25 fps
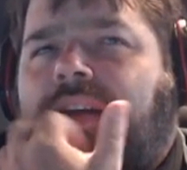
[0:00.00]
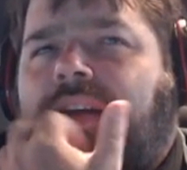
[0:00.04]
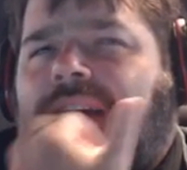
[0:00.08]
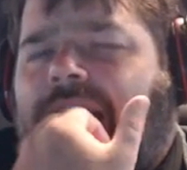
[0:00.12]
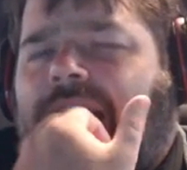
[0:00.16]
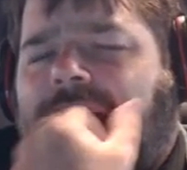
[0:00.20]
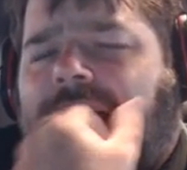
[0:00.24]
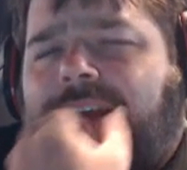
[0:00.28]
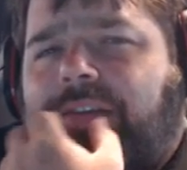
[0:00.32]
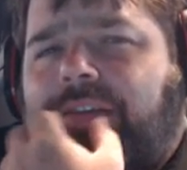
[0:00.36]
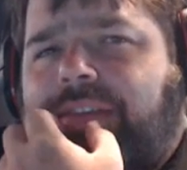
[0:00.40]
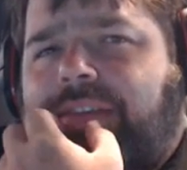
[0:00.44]

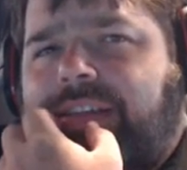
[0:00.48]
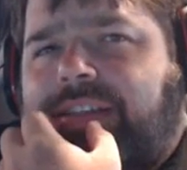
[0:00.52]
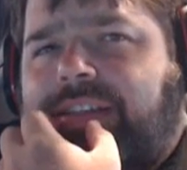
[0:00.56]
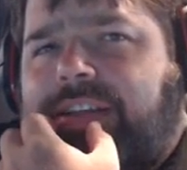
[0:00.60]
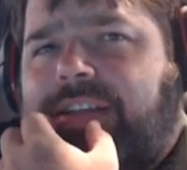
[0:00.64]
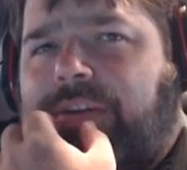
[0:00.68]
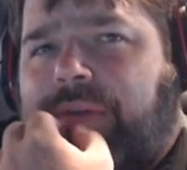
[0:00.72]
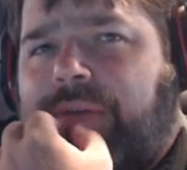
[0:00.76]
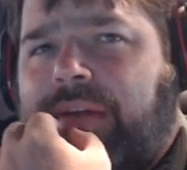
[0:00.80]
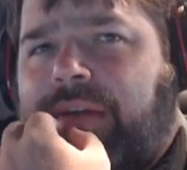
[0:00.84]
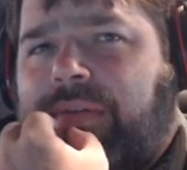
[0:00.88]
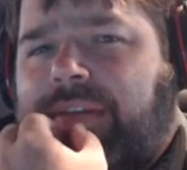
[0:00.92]
I don't
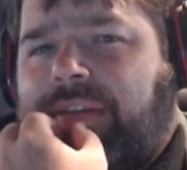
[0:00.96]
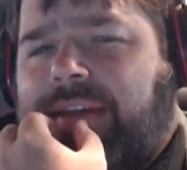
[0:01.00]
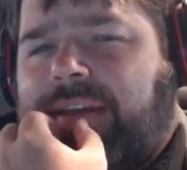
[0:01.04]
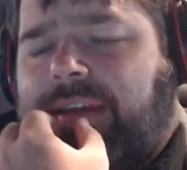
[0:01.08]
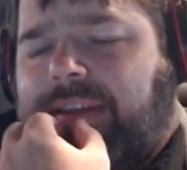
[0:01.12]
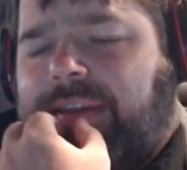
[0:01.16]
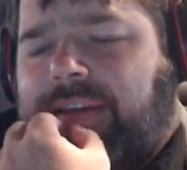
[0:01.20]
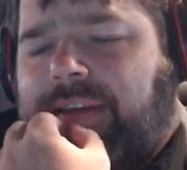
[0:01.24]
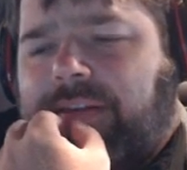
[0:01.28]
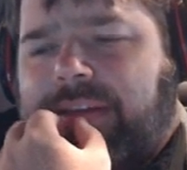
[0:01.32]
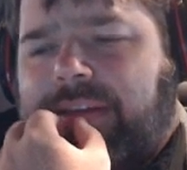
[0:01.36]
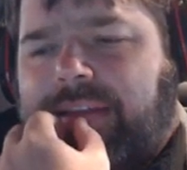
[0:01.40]
disagree with that.
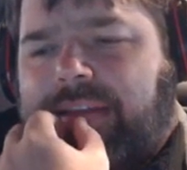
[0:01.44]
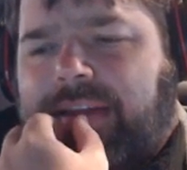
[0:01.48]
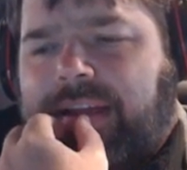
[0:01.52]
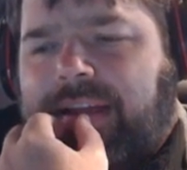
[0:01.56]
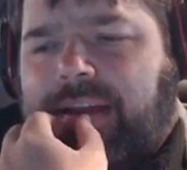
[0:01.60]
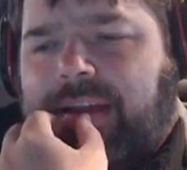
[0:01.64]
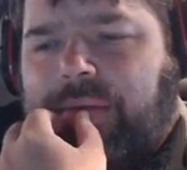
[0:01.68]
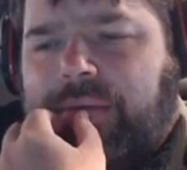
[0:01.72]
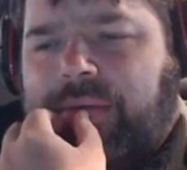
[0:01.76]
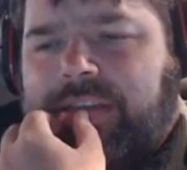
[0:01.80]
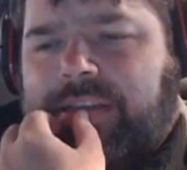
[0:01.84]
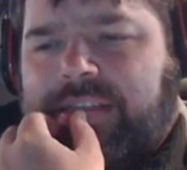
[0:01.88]
The only thing
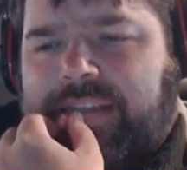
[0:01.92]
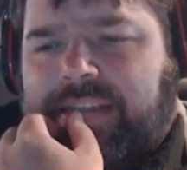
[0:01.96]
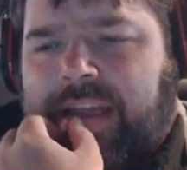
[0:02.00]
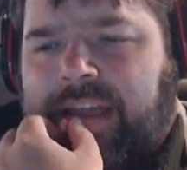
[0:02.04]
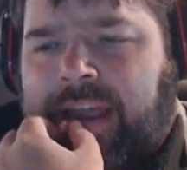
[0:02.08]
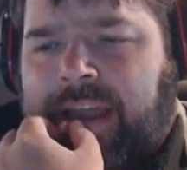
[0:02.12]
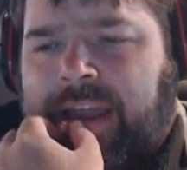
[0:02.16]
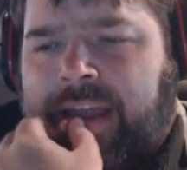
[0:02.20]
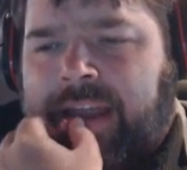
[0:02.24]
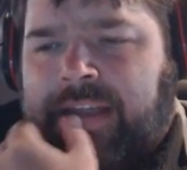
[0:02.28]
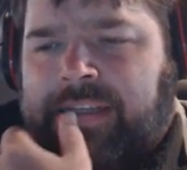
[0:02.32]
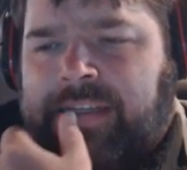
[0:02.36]
I would
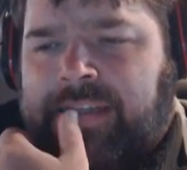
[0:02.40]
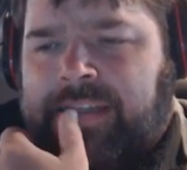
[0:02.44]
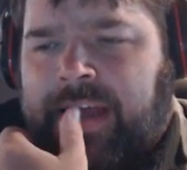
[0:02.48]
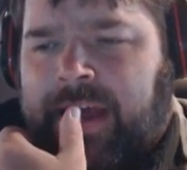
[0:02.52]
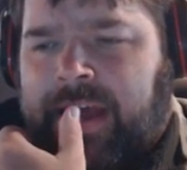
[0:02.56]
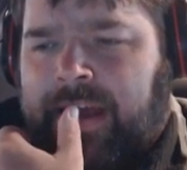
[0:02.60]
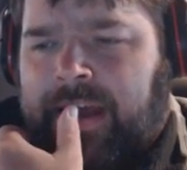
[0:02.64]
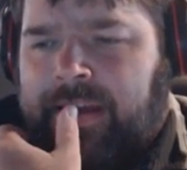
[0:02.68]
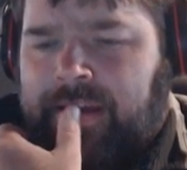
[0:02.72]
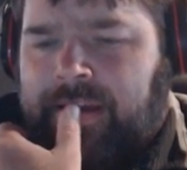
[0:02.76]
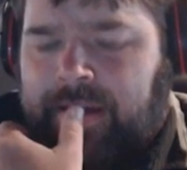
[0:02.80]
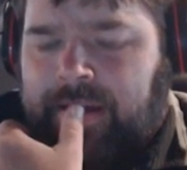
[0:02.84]
say is
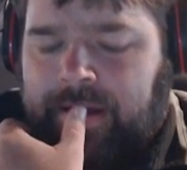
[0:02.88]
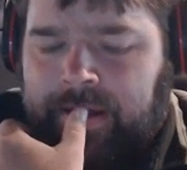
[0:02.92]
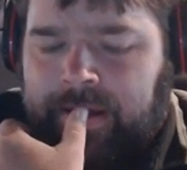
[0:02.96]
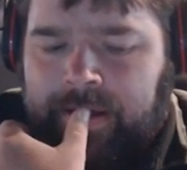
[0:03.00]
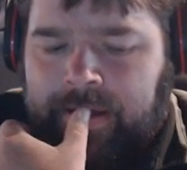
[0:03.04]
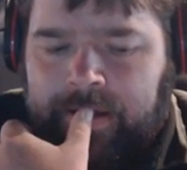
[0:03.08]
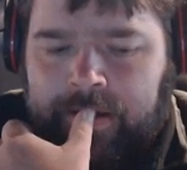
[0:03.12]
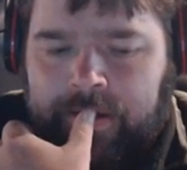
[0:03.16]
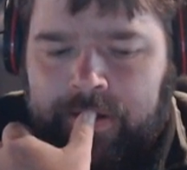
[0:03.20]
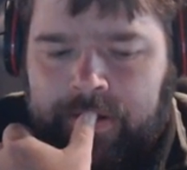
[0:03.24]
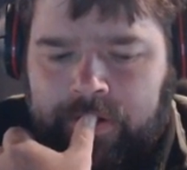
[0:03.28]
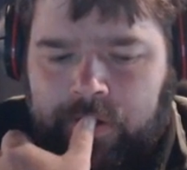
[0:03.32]
that
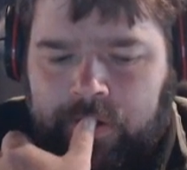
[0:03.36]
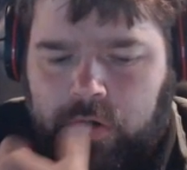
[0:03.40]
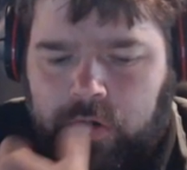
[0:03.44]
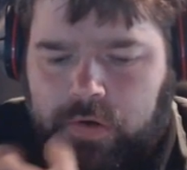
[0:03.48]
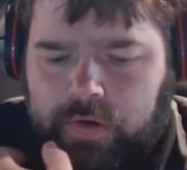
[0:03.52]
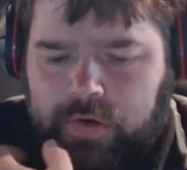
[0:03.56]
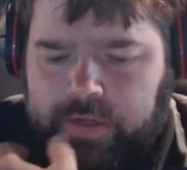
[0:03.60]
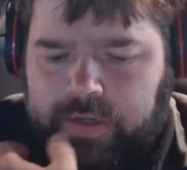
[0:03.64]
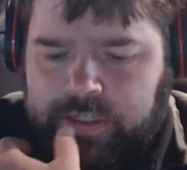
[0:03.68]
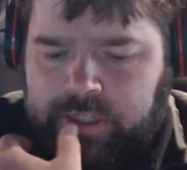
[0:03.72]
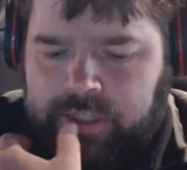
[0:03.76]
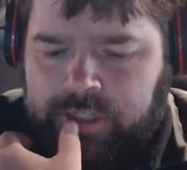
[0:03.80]
uh,
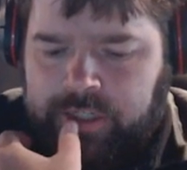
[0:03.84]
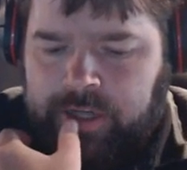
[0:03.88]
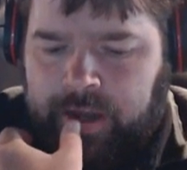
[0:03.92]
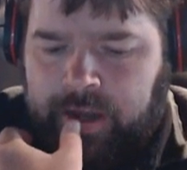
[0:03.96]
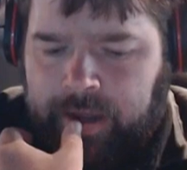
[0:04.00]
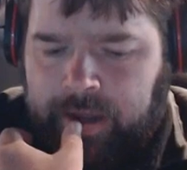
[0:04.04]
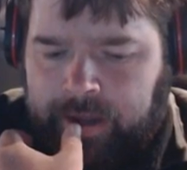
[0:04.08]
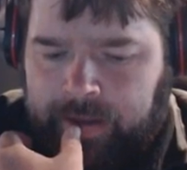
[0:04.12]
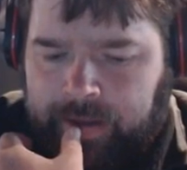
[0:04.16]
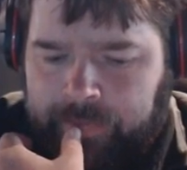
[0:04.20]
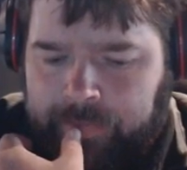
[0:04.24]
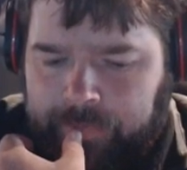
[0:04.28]
Uhura's
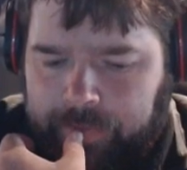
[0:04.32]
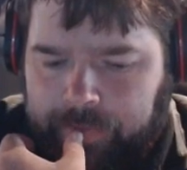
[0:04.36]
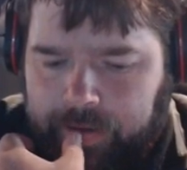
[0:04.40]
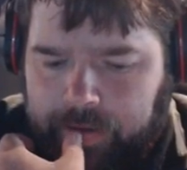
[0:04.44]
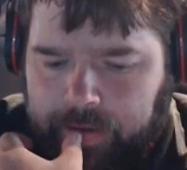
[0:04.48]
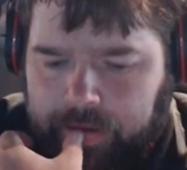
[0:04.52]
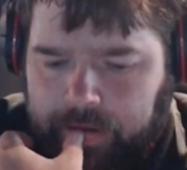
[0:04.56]
job